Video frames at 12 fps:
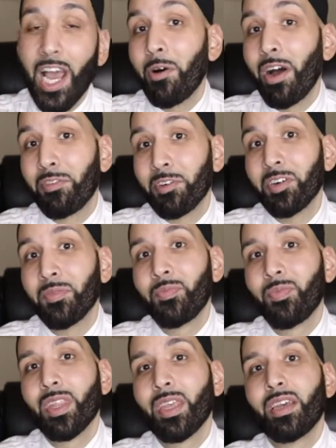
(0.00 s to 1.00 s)
However,
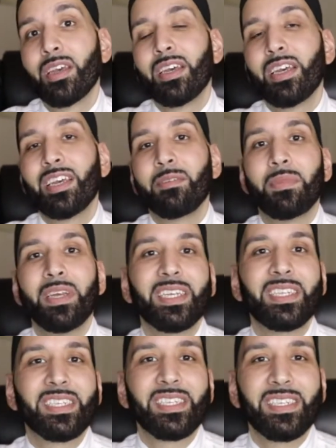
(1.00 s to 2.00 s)
it
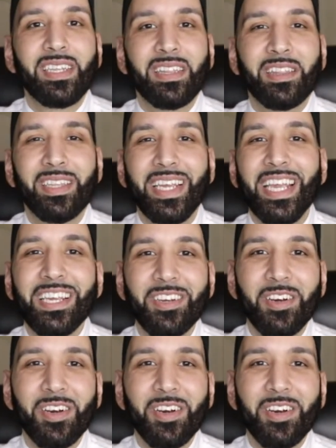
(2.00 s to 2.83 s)
makes the ink